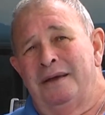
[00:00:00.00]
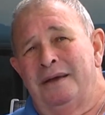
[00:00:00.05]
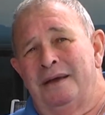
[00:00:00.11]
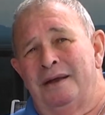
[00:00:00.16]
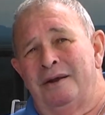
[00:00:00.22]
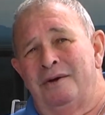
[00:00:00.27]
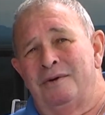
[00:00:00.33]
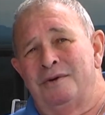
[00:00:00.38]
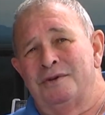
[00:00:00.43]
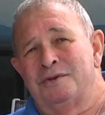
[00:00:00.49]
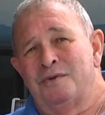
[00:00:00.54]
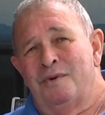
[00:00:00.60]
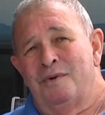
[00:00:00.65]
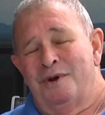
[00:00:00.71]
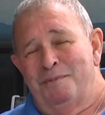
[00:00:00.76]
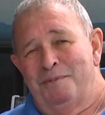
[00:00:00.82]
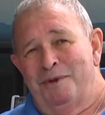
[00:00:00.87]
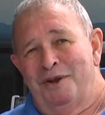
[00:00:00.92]
And I was
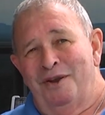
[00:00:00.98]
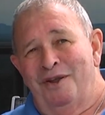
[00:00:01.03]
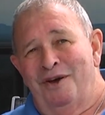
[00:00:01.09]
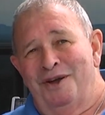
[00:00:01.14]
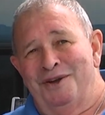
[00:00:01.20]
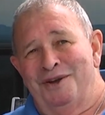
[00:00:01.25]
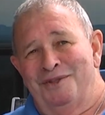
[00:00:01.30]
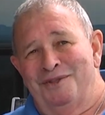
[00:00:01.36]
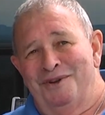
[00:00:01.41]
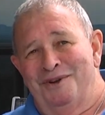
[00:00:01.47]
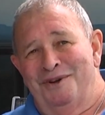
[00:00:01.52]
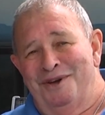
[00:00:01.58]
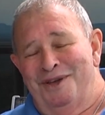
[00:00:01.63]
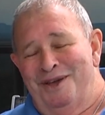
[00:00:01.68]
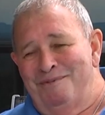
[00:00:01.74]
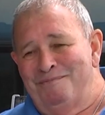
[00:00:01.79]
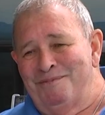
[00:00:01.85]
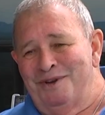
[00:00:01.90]
quite a bit lighter than I
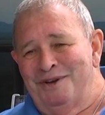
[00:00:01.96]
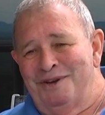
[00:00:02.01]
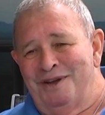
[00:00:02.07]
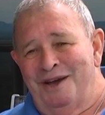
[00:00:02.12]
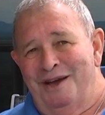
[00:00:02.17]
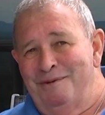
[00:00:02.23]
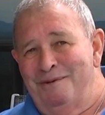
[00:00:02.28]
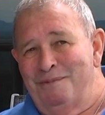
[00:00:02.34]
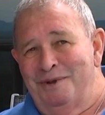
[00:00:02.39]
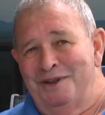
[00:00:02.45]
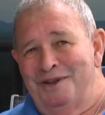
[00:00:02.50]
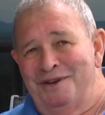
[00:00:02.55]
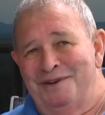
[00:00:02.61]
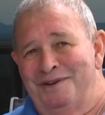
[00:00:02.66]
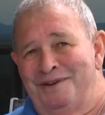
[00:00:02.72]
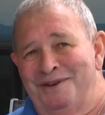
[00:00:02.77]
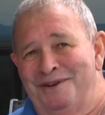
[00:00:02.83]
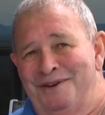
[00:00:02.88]
am today, but
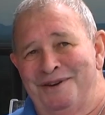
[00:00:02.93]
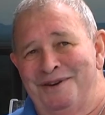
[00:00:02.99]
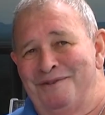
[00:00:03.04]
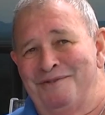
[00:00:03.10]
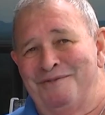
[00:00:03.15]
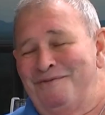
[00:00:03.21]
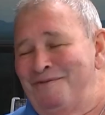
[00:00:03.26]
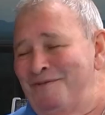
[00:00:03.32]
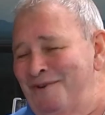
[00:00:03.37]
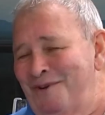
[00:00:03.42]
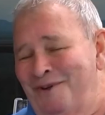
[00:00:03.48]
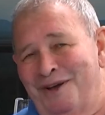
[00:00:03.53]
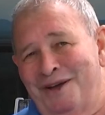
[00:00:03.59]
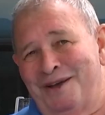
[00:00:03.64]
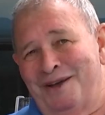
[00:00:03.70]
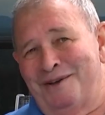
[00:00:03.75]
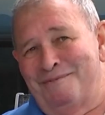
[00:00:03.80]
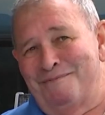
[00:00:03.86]
he didn't
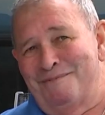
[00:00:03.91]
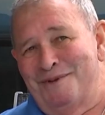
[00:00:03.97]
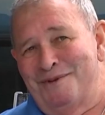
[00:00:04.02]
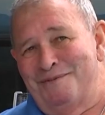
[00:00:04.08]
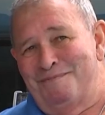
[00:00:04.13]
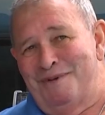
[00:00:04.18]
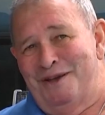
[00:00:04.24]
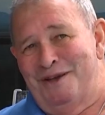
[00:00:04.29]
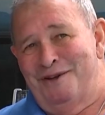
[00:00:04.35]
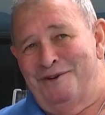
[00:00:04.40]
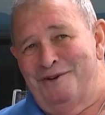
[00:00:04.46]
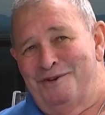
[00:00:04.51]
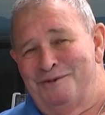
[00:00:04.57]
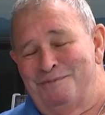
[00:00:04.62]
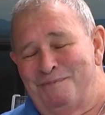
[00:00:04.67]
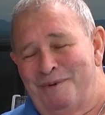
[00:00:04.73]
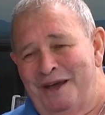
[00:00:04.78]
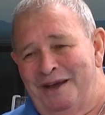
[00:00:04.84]
like me being on
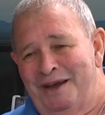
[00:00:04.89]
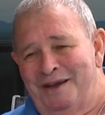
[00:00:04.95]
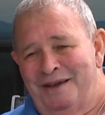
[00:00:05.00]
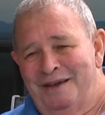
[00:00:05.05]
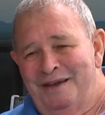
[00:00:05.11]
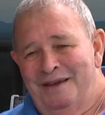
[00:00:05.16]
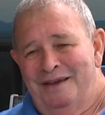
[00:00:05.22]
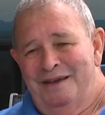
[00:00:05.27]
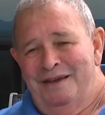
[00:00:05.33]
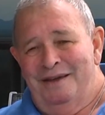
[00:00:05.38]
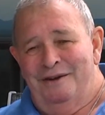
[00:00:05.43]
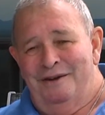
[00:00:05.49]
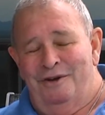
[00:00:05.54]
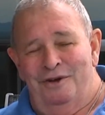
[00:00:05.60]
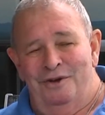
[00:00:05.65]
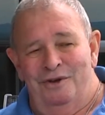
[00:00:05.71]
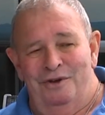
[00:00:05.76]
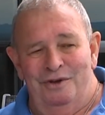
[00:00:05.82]
his back, and
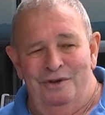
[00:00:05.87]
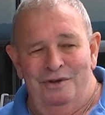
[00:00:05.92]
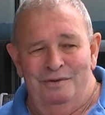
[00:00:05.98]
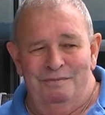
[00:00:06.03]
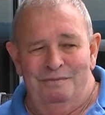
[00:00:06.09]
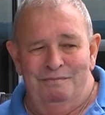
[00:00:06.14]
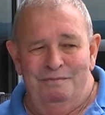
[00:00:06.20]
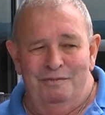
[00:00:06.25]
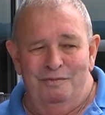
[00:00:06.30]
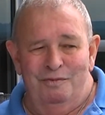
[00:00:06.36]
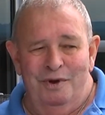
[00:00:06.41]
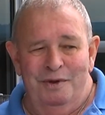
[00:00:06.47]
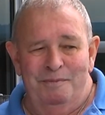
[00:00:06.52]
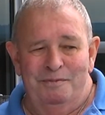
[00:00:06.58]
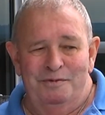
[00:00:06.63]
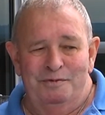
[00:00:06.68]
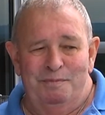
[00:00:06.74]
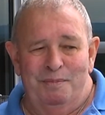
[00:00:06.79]
I heard
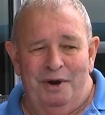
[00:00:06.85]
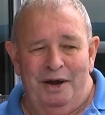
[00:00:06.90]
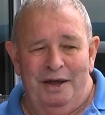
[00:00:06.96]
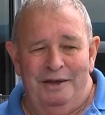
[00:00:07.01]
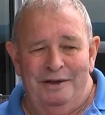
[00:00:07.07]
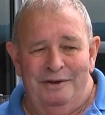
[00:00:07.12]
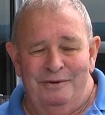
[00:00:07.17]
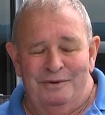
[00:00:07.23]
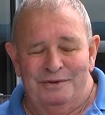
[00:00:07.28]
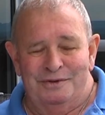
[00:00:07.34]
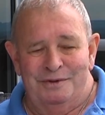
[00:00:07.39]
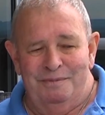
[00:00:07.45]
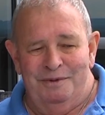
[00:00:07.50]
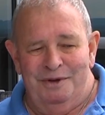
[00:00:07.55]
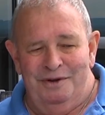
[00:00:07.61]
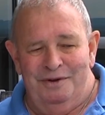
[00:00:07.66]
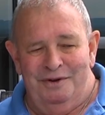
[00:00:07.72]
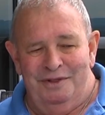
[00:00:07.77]
ribs break or
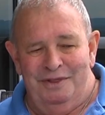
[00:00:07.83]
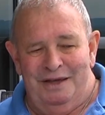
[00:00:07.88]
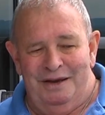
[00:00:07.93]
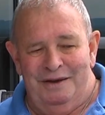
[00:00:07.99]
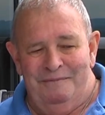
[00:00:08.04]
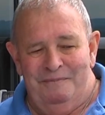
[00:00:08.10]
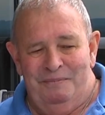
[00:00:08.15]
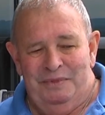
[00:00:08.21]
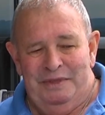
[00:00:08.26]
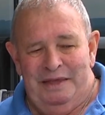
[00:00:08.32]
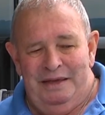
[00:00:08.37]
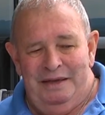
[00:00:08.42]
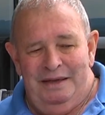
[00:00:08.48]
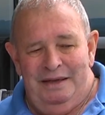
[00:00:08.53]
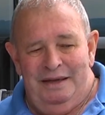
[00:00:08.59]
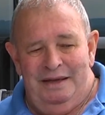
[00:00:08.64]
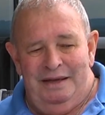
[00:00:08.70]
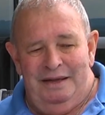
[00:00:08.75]
something like that.
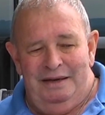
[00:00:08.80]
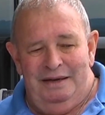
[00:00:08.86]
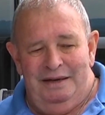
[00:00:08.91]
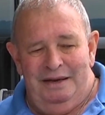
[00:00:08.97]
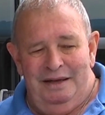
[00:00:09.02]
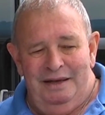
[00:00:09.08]
And